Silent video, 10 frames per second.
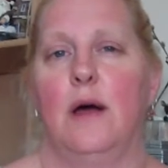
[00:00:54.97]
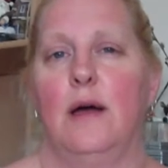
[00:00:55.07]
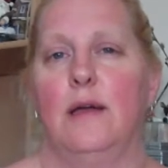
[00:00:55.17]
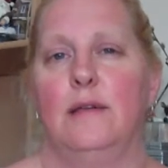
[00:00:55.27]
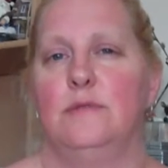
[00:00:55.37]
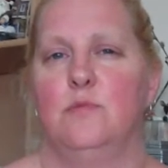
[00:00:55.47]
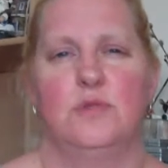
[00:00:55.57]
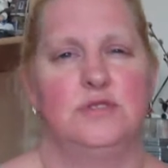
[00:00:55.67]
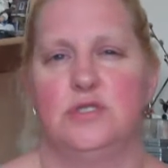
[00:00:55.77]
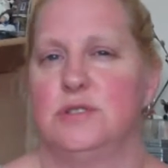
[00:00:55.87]
I
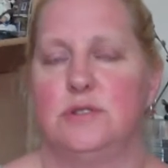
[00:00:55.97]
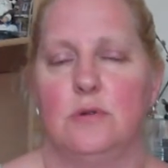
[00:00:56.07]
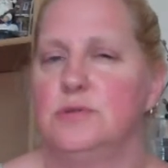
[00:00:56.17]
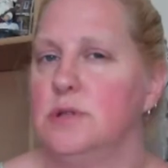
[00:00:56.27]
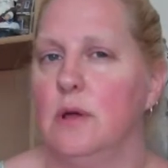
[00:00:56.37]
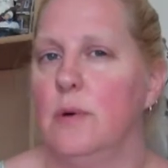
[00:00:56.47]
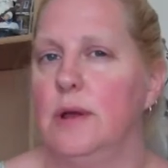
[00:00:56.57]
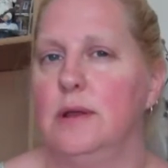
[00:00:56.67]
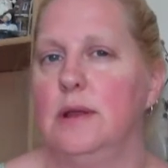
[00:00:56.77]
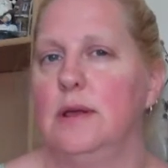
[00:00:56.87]
was just so slow
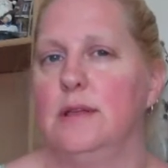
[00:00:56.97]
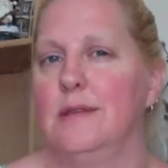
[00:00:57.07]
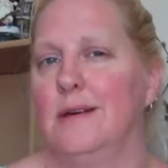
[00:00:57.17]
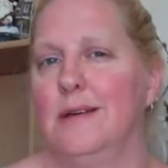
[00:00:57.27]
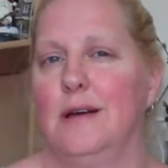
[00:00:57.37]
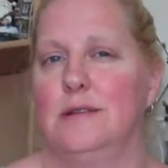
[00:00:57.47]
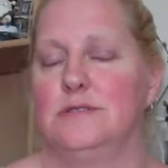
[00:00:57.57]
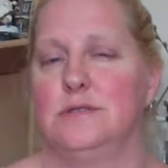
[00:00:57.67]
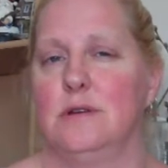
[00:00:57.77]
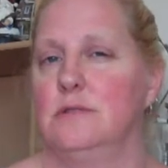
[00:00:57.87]
at knitting that I kind of
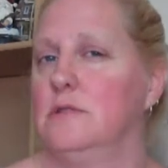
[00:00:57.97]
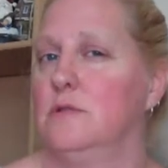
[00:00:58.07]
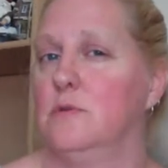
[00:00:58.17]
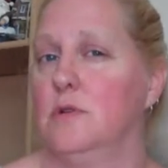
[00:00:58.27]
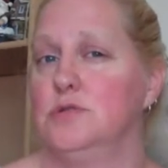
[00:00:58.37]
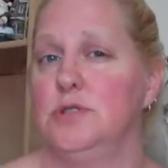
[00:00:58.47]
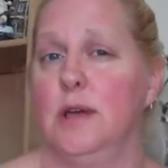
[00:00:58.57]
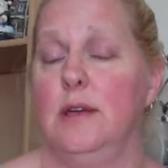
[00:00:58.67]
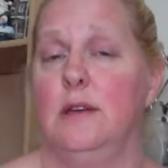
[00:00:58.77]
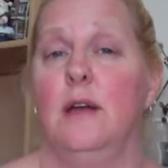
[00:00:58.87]
stuck to the
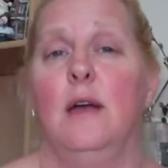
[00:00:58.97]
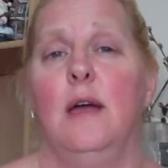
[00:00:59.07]
crocheting